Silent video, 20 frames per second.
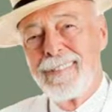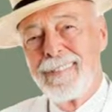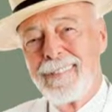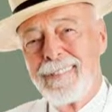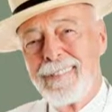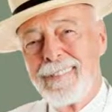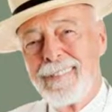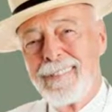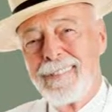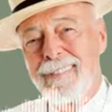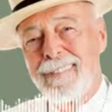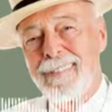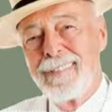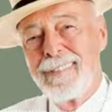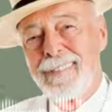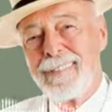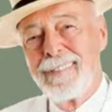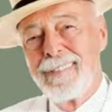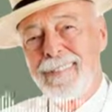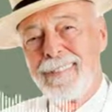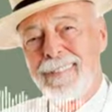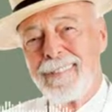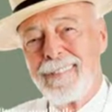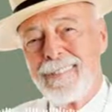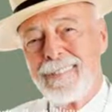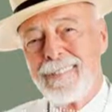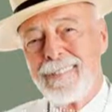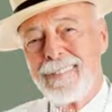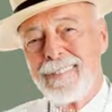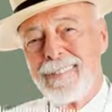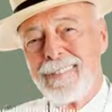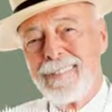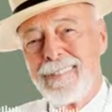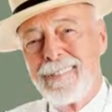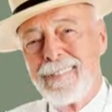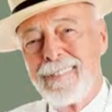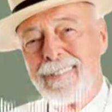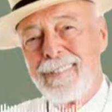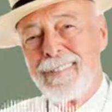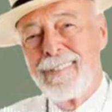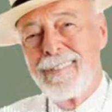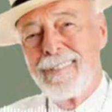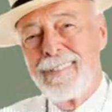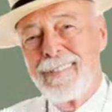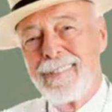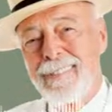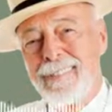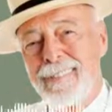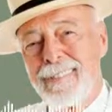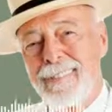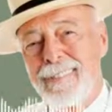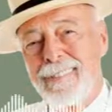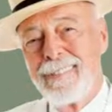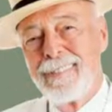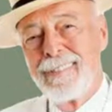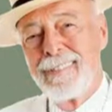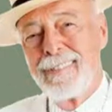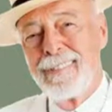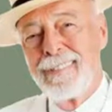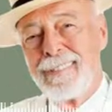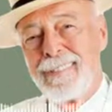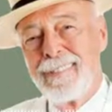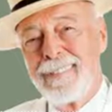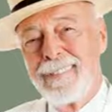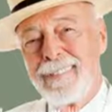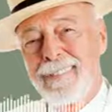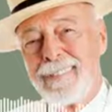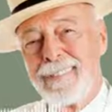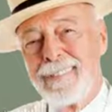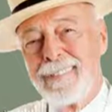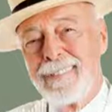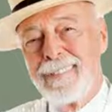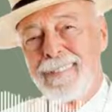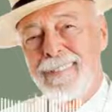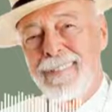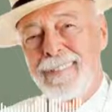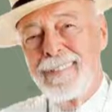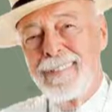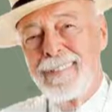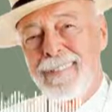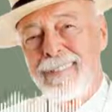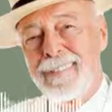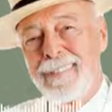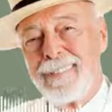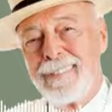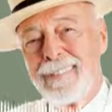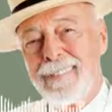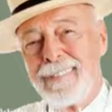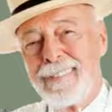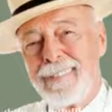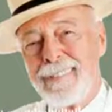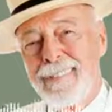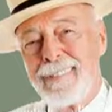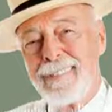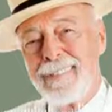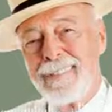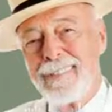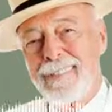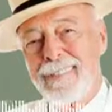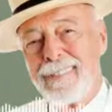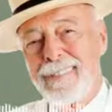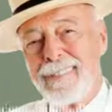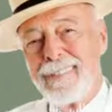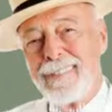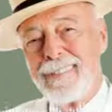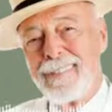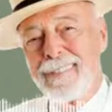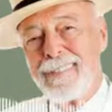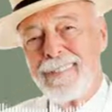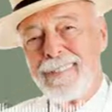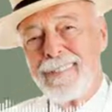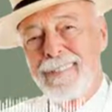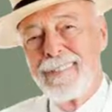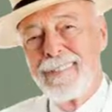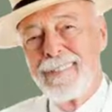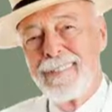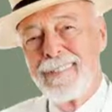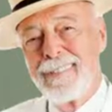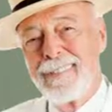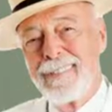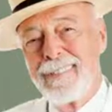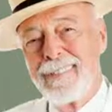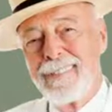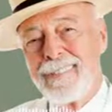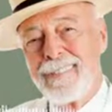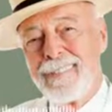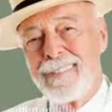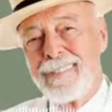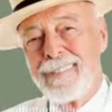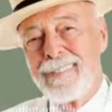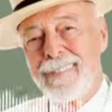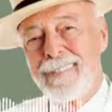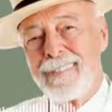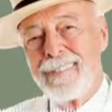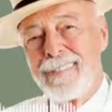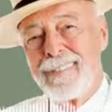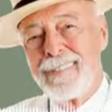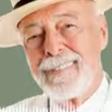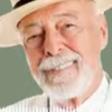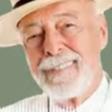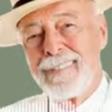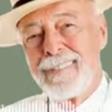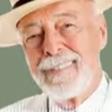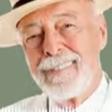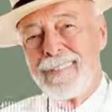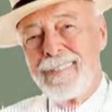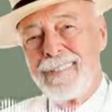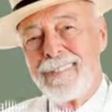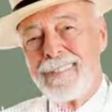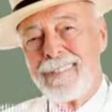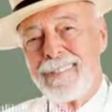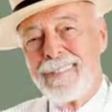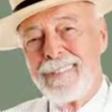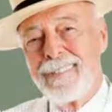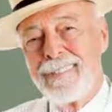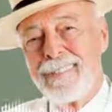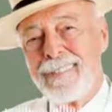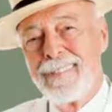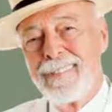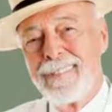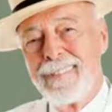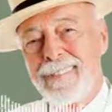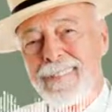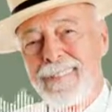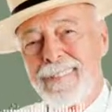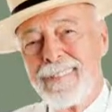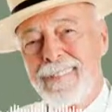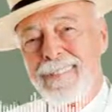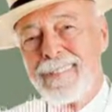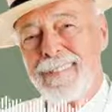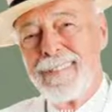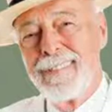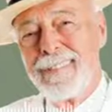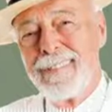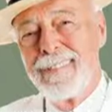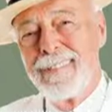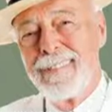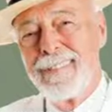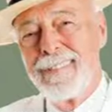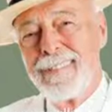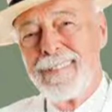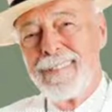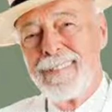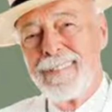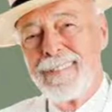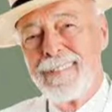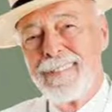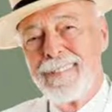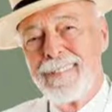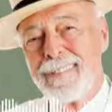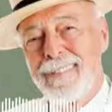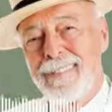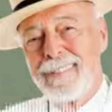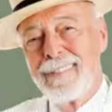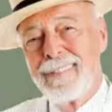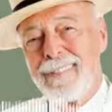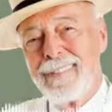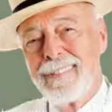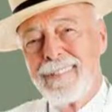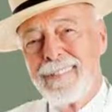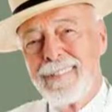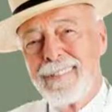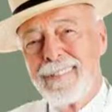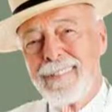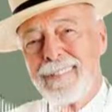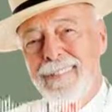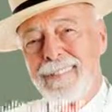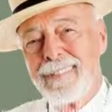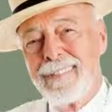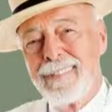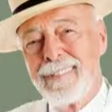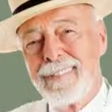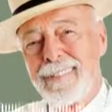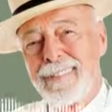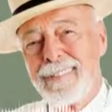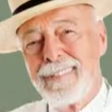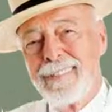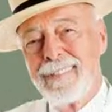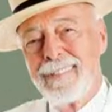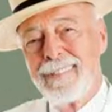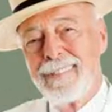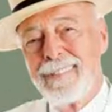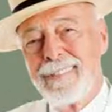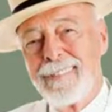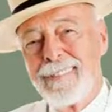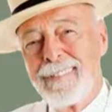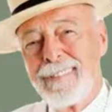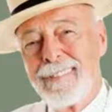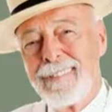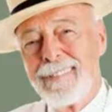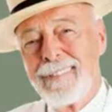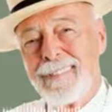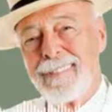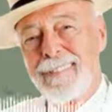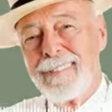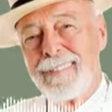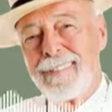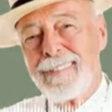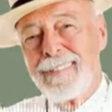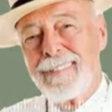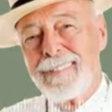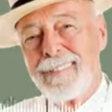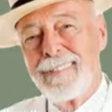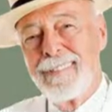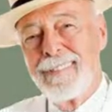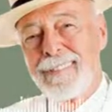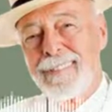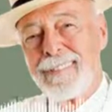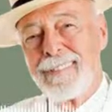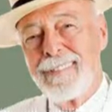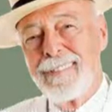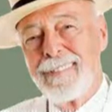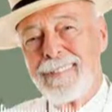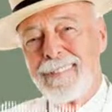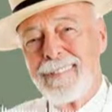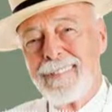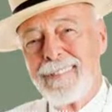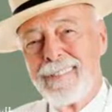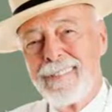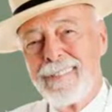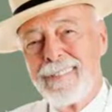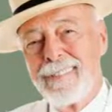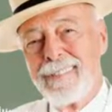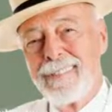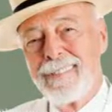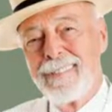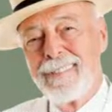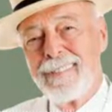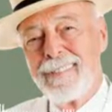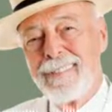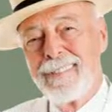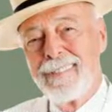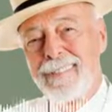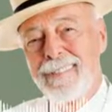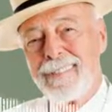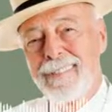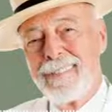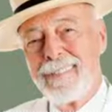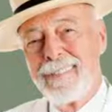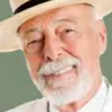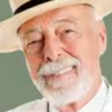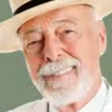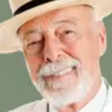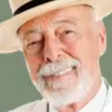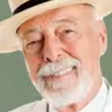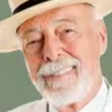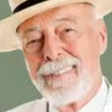special privilege to a coach's boy for your 85th player, your 83rd player, and you give him a uniform and he gets to tell everybody he's on the team. It's another thing altogether to put him on the football field when he ain't really qualified.